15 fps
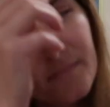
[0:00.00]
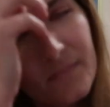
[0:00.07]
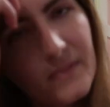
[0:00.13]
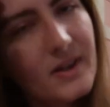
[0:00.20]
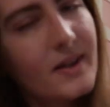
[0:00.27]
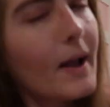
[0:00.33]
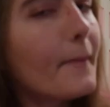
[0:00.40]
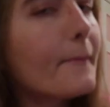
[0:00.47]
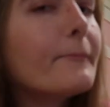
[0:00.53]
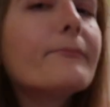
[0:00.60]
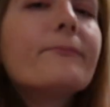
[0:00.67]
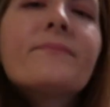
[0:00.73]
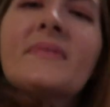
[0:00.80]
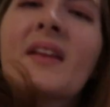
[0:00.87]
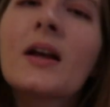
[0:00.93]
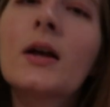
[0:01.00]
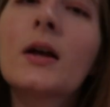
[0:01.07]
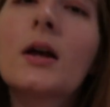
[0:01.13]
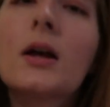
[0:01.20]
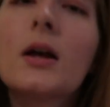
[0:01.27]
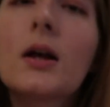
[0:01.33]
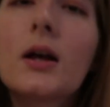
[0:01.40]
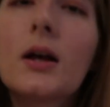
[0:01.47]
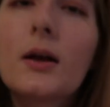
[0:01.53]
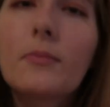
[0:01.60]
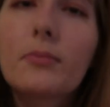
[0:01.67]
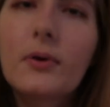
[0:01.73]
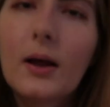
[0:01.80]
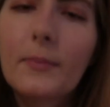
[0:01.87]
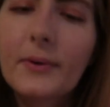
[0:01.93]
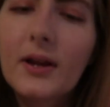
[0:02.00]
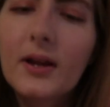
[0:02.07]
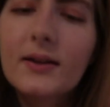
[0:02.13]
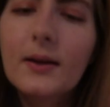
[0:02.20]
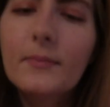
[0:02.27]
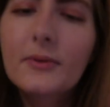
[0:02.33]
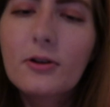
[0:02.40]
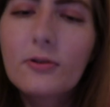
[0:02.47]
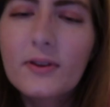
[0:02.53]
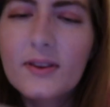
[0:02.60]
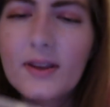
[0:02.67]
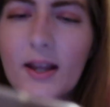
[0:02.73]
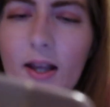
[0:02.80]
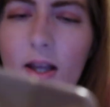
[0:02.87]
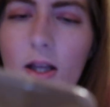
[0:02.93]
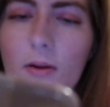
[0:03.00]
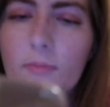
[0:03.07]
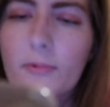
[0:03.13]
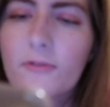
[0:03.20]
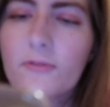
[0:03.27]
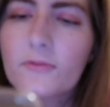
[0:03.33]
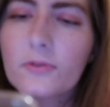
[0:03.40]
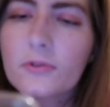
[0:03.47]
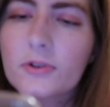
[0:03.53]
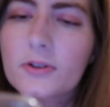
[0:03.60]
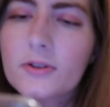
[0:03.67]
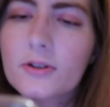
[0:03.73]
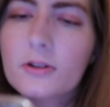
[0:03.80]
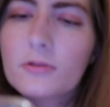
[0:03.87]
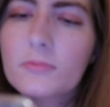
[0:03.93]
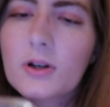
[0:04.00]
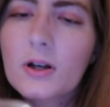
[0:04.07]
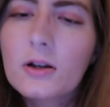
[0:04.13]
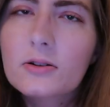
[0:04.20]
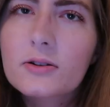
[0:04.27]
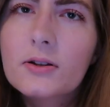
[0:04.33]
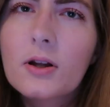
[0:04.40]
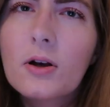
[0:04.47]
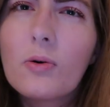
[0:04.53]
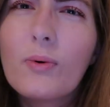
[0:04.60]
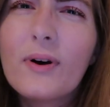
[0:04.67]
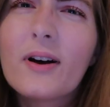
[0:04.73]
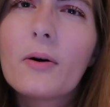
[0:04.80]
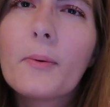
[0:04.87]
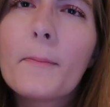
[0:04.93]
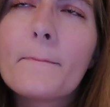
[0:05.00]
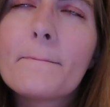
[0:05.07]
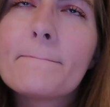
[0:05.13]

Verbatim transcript: yeah. Probably end up doing that for the same house. Well,